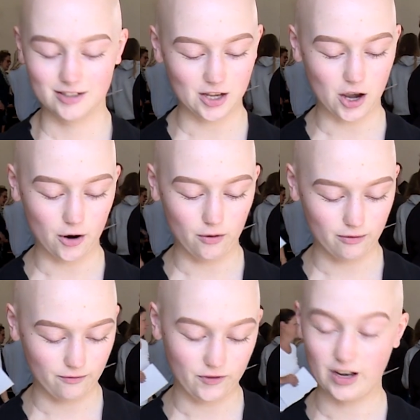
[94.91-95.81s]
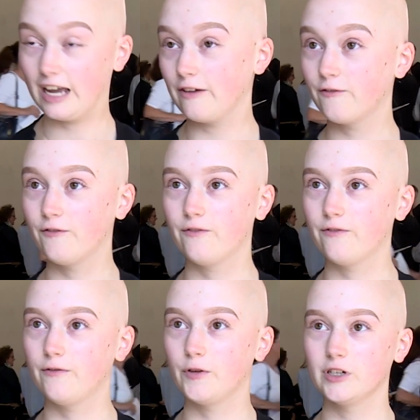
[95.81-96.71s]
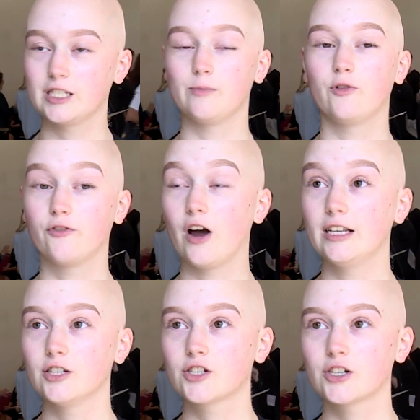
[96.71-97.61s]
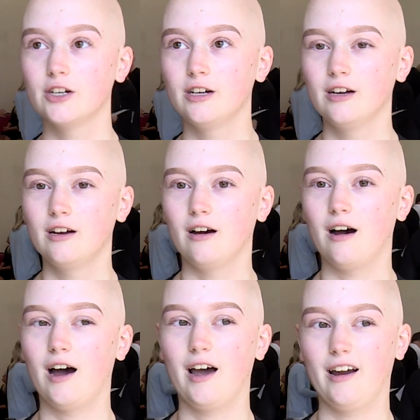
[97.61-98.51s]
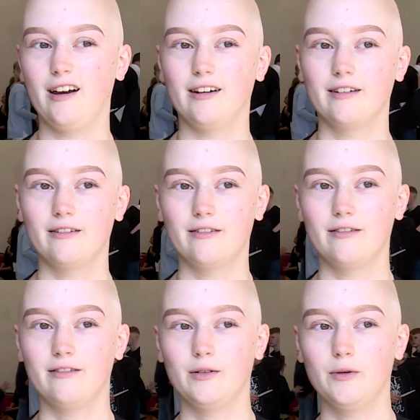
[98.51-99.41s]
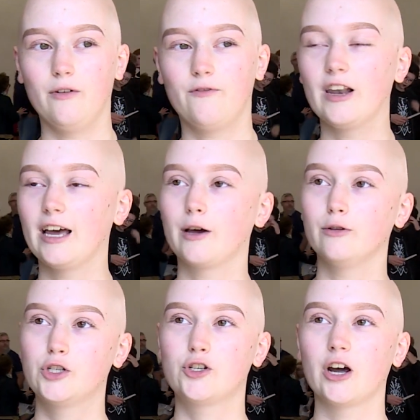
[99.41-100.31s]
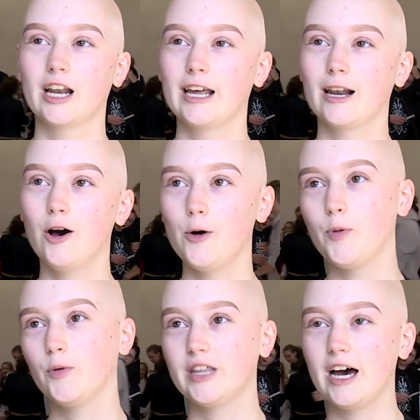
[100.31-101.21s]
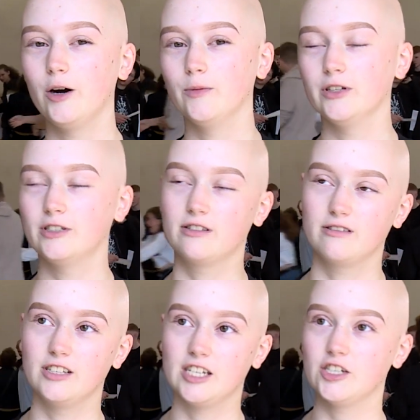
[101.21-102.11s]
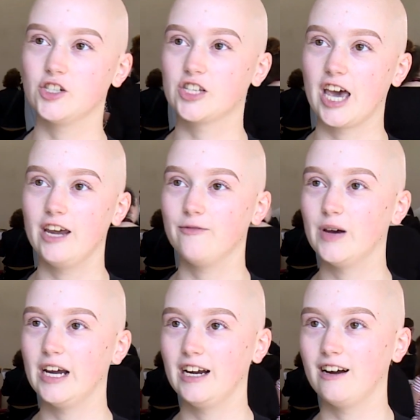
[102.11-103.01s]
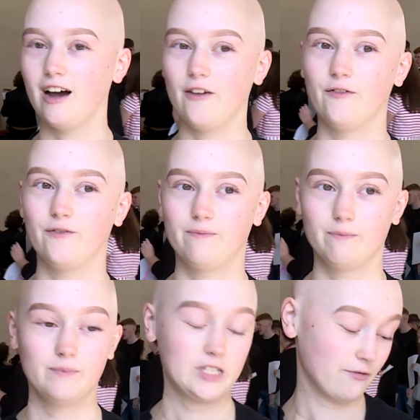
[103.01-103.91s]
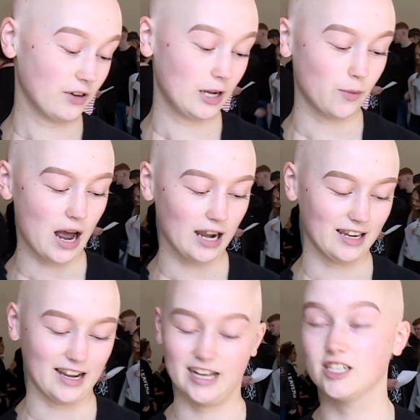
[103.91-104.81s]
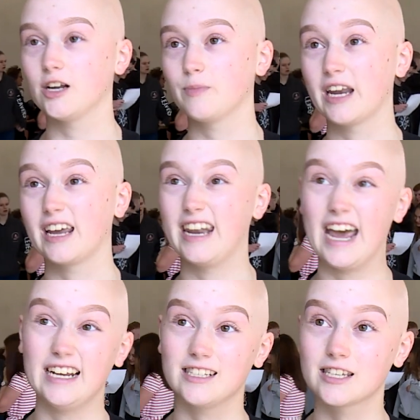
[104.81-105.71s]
So for like, for example, French, I felt like I was struggling a lot, but with the help that the teachers gave me, I did really well and I ended up getting an 8,